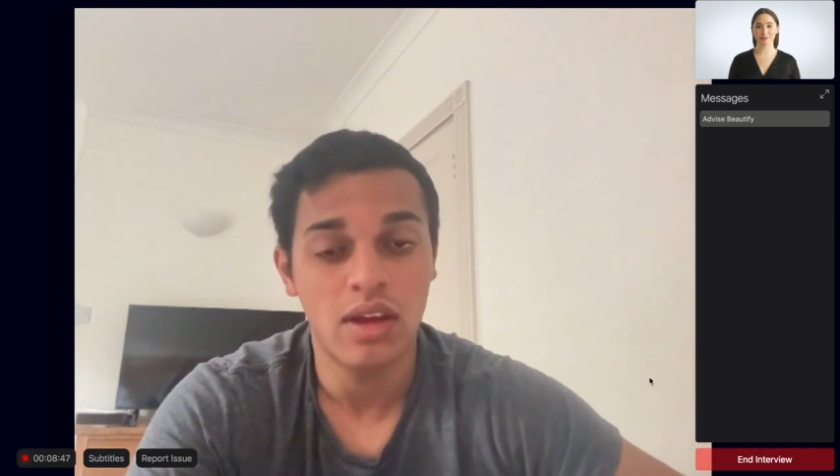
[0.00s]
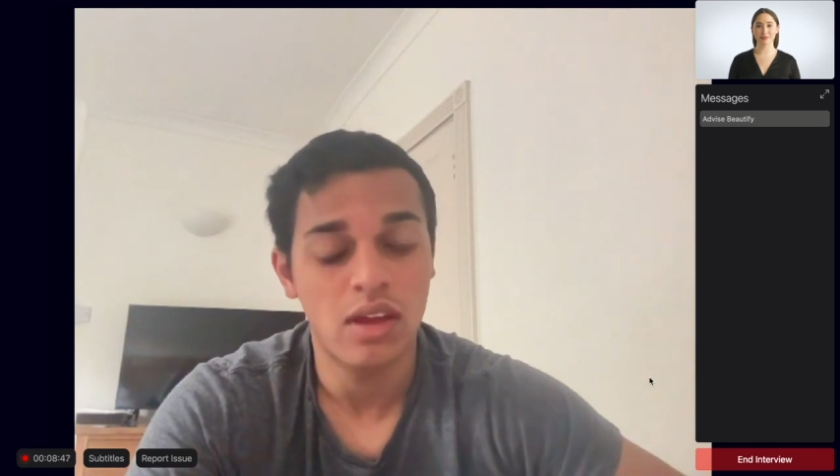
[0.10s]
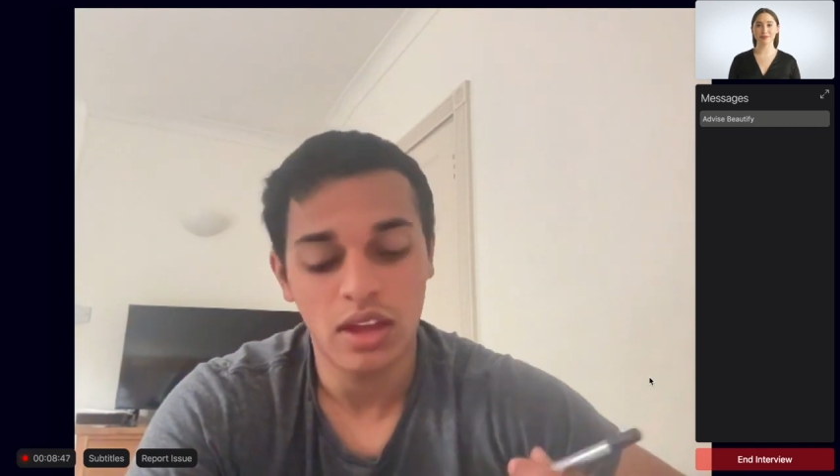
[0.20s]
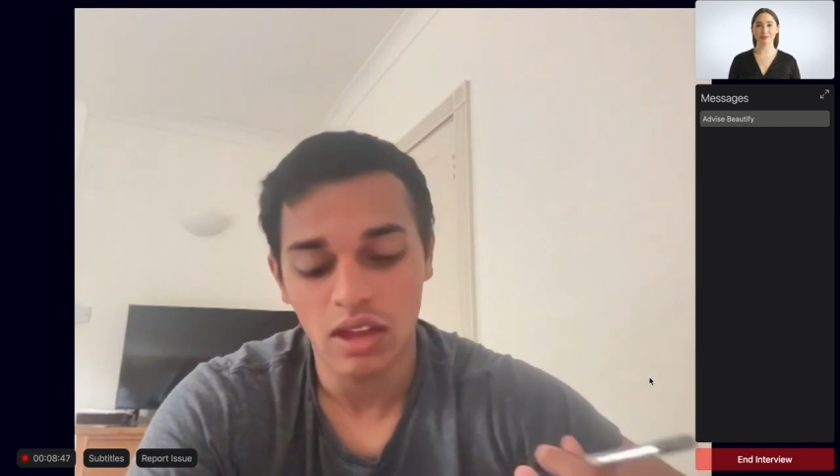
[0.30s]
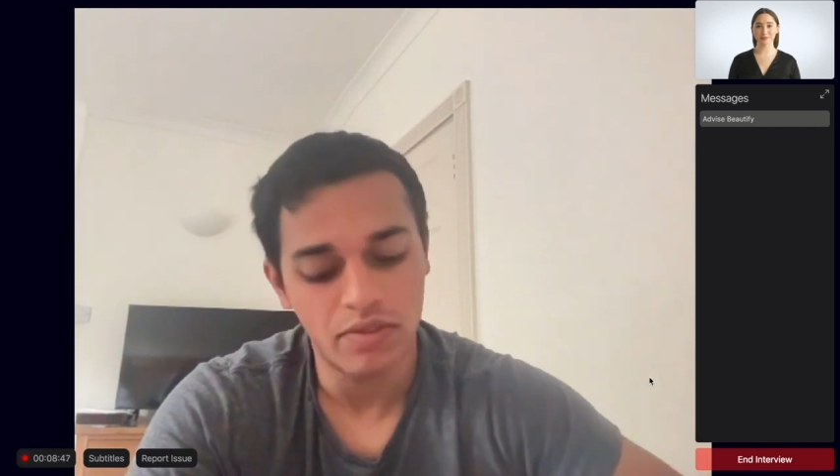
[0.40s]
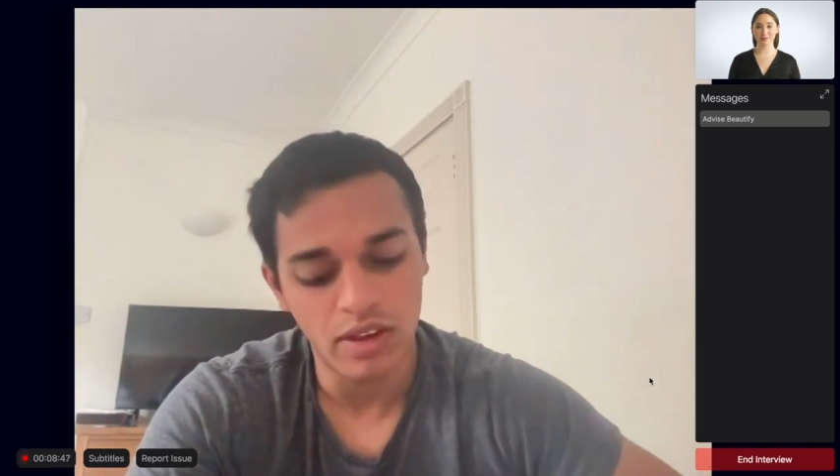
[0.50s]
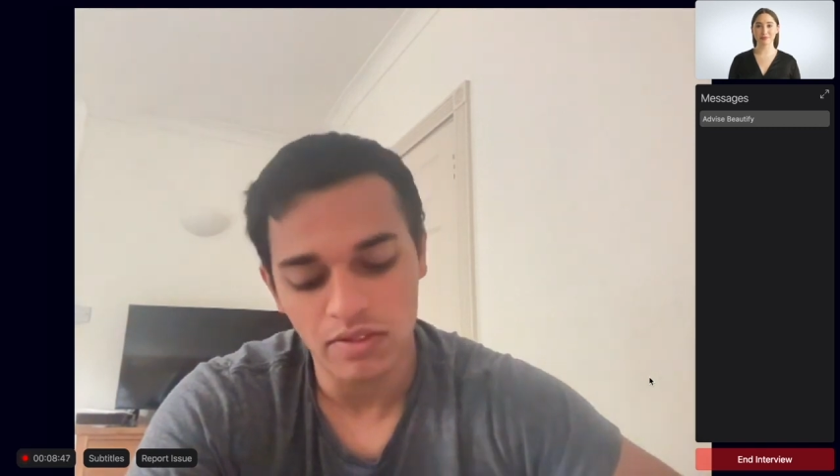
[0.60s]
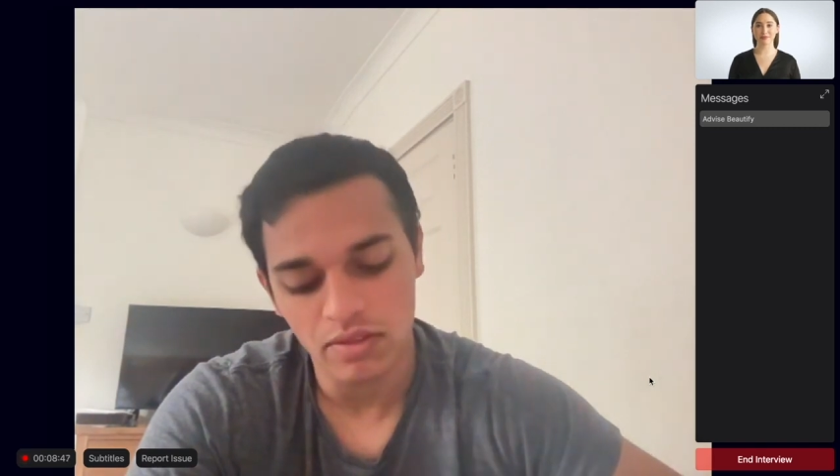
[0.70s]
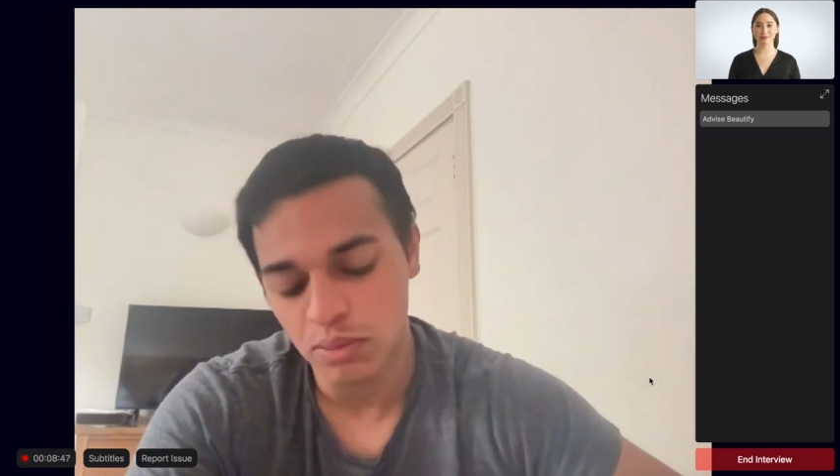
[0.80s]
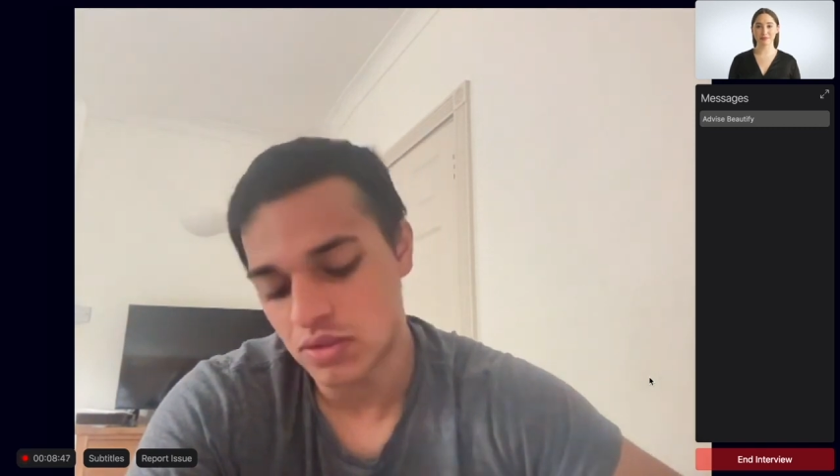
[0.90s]
if
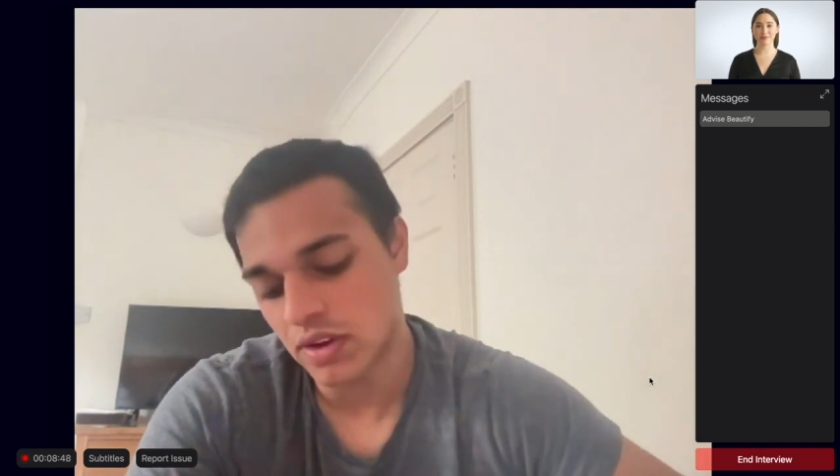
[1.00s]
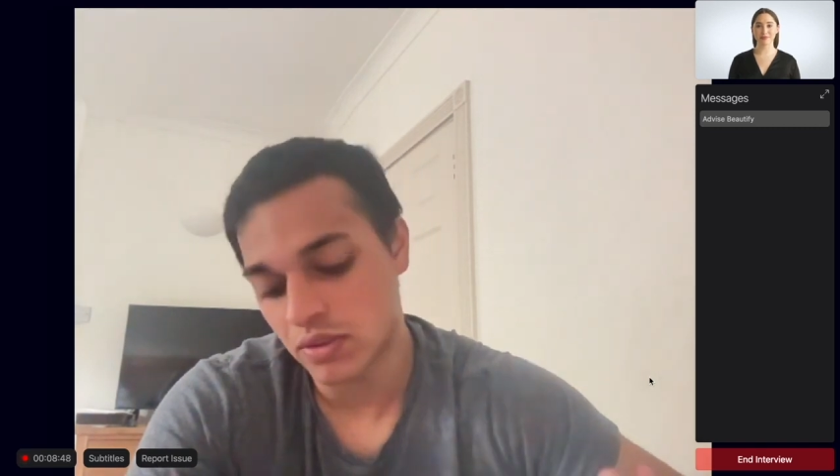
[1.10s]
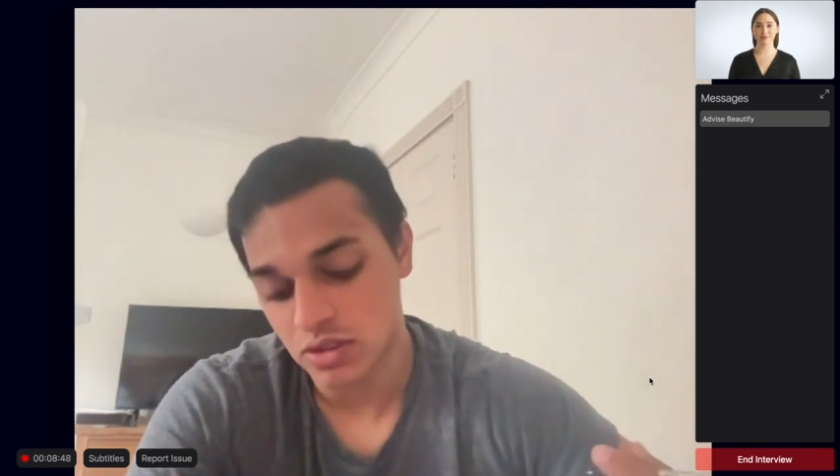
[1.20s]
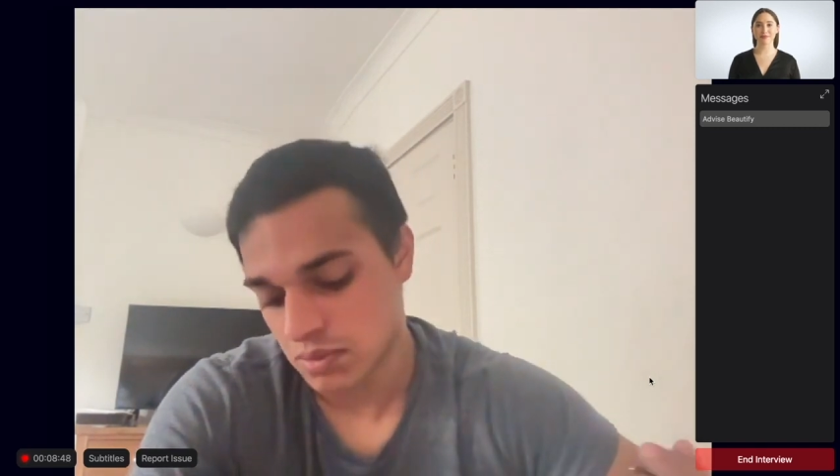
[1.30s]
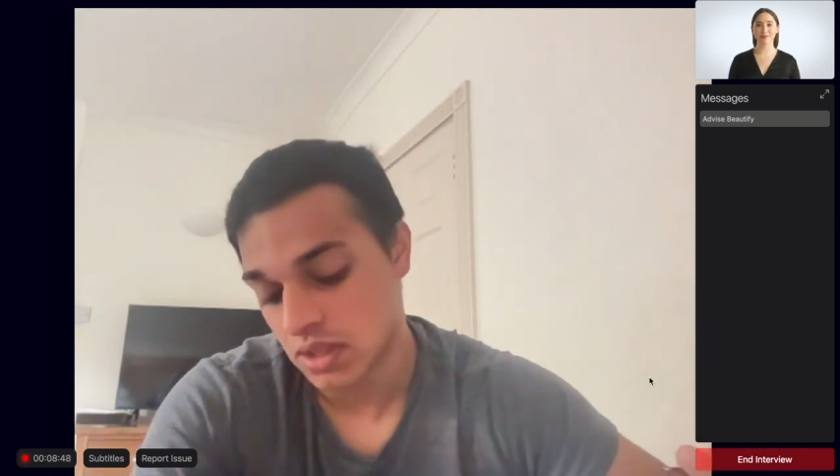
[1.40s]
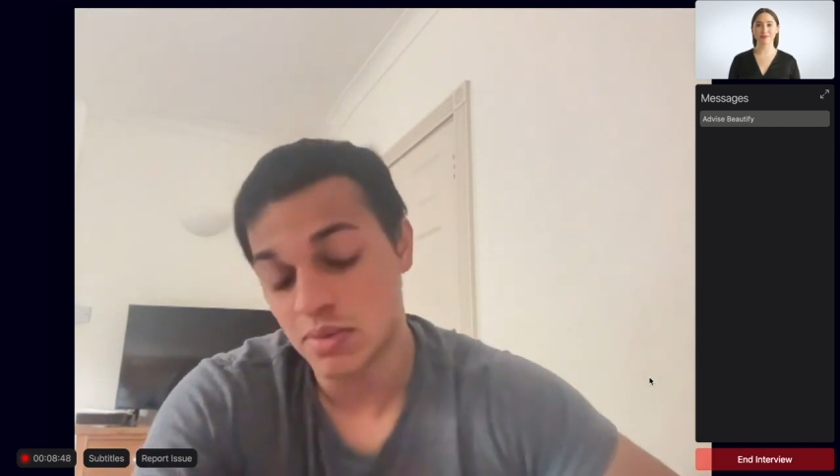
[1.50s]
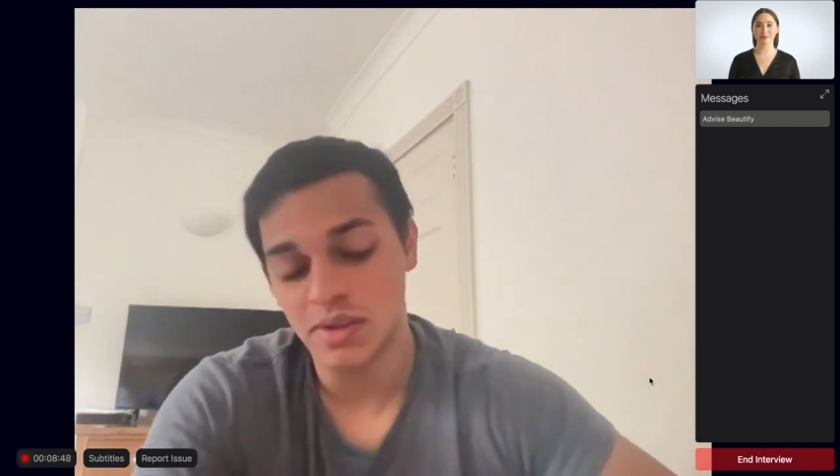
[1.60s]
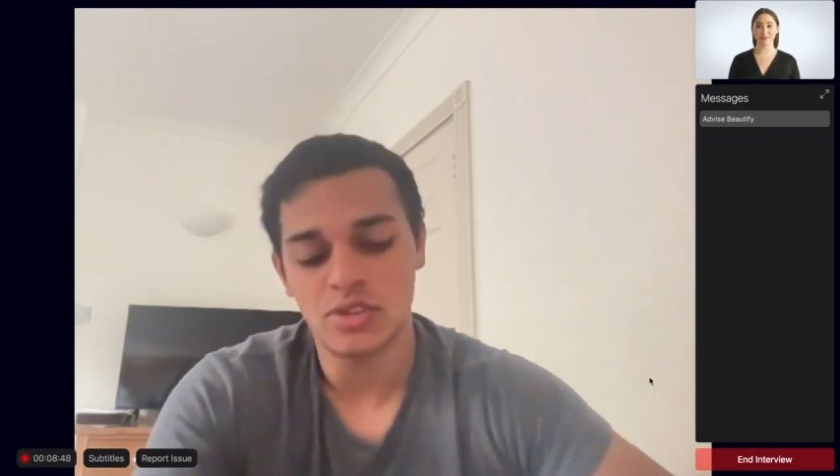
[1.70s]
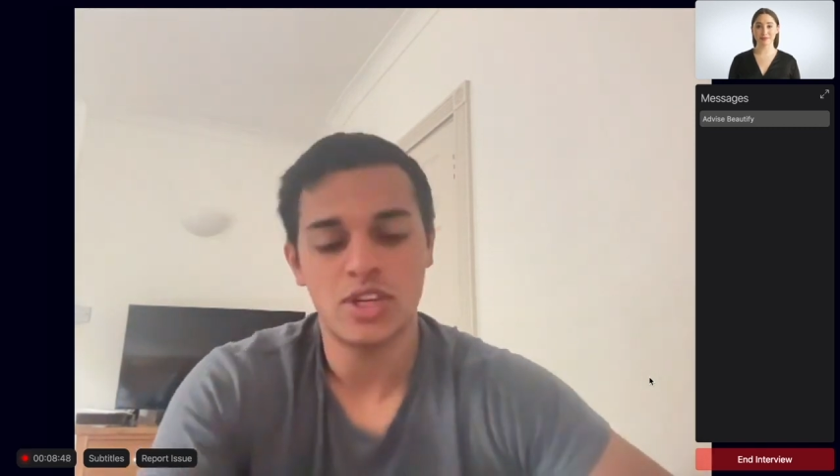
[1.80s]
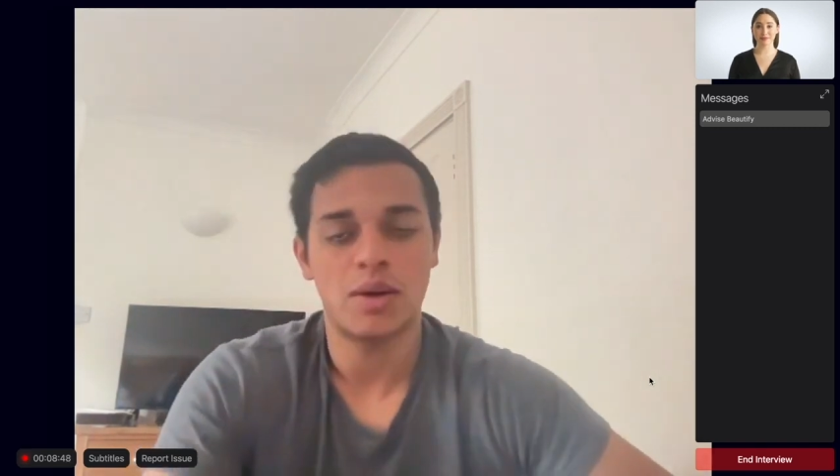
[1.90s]
Beautify, for example, implemented
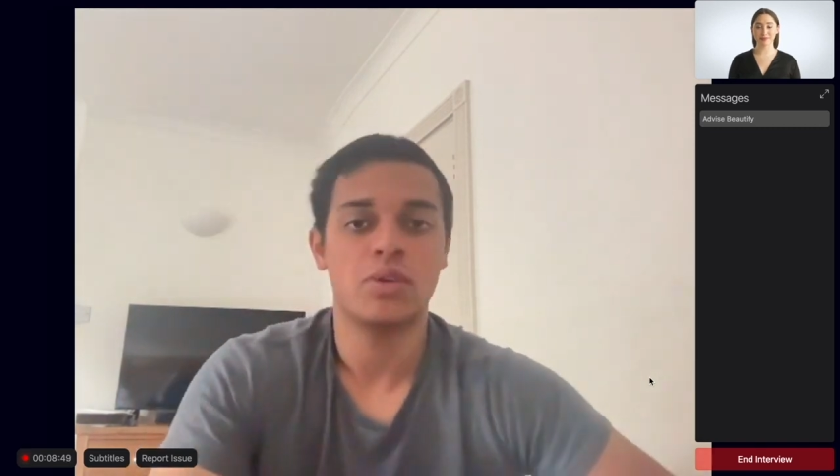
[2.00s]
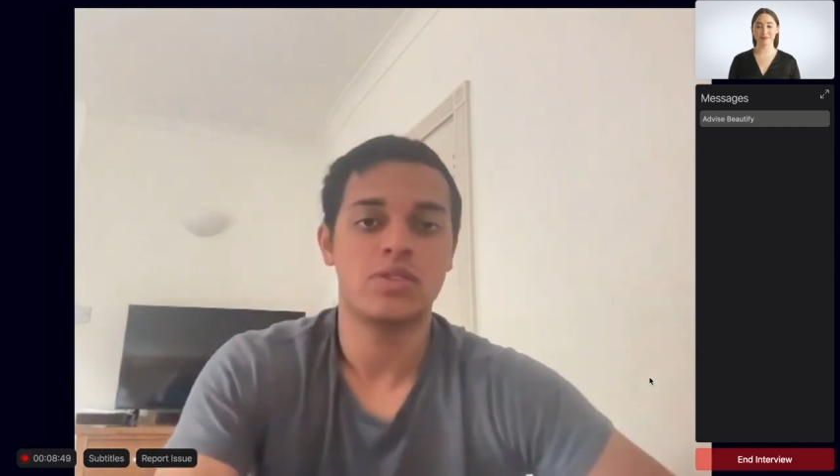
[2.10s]
chatbots,